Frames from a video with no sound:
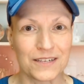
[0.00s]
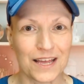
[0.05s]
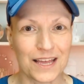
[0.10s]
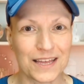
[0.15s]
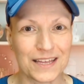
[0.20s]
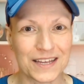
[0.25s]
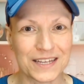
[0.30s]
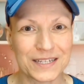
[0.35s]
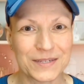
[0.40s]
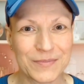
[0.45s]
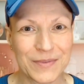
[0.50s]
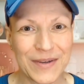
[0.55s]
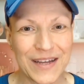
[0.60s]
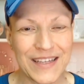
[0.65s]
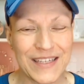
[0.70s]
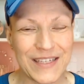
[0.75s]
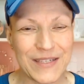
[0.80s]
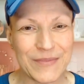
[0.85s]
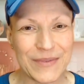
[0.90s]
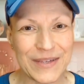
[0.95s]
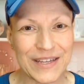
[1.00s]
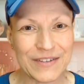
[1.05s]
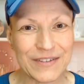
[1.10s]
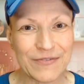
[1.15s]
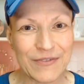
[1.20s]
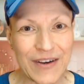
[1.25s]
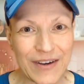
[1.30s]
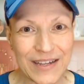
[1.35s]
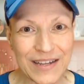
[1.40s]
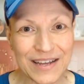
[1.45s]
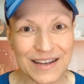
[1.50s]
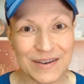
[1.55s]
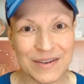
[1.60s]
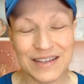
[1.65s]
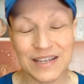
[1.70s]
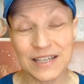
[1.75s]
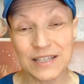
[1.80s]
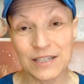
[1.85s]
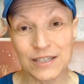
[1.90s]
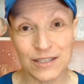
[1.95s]
And let's break this belief right now.
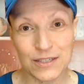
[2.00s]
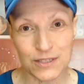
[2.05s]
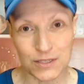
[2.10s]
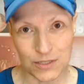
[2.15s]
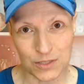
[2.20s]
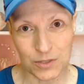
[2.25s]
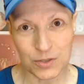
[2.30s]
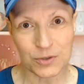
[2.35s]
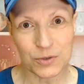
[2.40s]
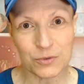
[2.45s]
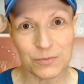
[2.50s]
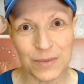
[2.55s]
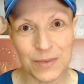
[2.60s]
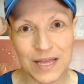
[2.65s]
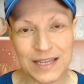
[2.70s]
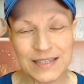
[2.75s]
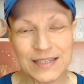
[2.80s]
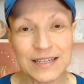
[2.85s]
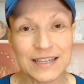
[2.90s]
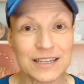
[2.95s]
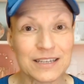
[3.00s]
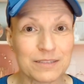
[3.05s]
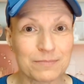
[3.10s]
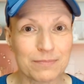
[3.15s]
This is too basic.